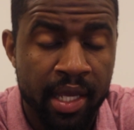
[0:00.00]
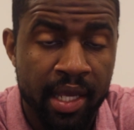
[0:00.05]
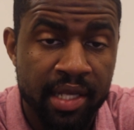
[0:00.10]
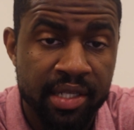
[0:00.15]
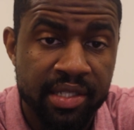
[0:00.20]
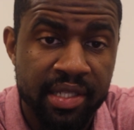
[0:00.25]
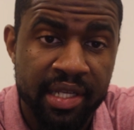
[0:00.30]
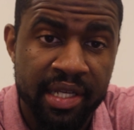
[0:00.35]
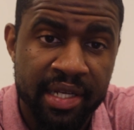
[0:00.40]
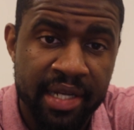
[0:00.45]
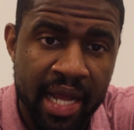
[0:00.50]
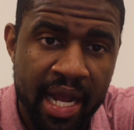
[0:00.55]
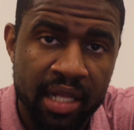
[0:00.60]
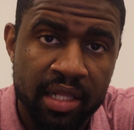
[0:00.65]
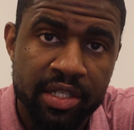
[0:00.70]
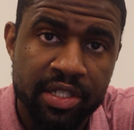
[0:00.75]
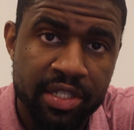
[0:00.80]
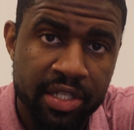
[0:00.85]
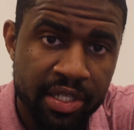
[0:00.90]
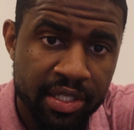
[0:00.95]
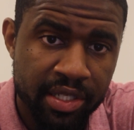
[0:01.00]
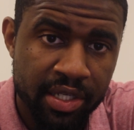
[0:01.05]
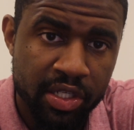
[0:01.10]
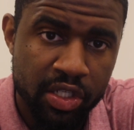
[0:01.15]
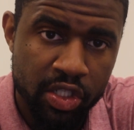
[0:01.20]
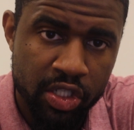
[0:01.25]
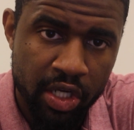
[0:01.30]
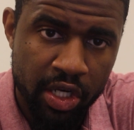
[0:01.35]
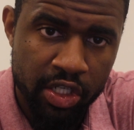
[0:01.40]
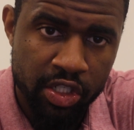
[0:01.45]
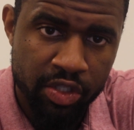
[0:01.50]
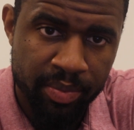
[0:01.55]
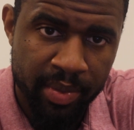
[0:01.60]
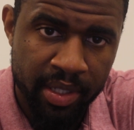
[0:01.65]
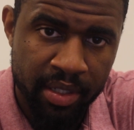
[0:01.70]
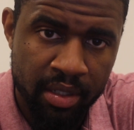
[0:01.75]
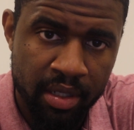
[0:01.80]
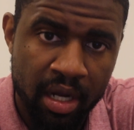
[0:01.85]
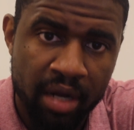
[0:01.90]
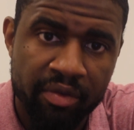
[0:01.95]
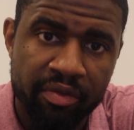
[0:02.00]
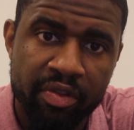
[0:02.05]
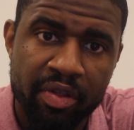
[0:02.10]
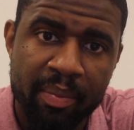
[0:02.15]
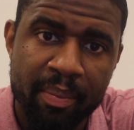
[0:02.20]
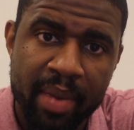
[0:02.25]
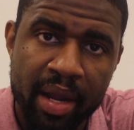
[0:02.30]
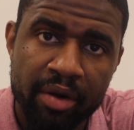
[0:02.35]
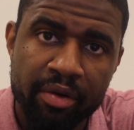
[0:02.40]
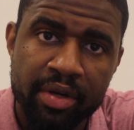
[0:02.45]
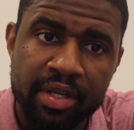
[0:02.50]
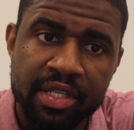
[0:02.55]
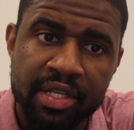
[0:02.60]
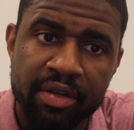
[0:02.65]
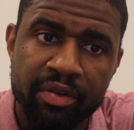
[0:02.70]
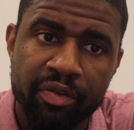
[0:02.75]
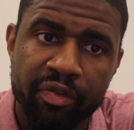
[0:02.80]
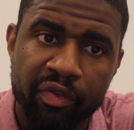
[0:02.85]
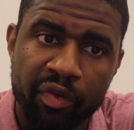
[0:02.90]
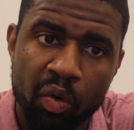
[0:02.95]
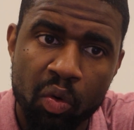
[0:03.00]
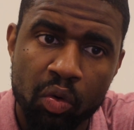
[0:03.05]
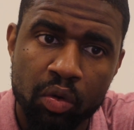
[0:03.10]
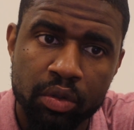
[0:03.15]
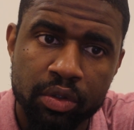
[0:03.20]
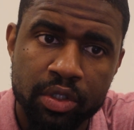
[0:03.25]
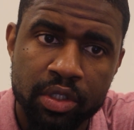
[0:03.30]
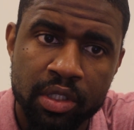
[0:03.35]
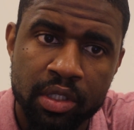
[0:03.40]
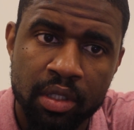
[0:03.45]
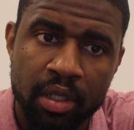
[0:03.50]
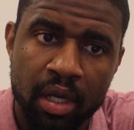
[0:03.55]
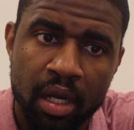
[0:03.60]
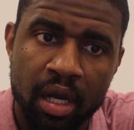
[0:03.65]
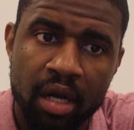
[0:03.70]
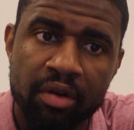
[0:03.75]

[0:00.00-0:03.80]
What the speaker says: is the analysis and judgment of the merits and faults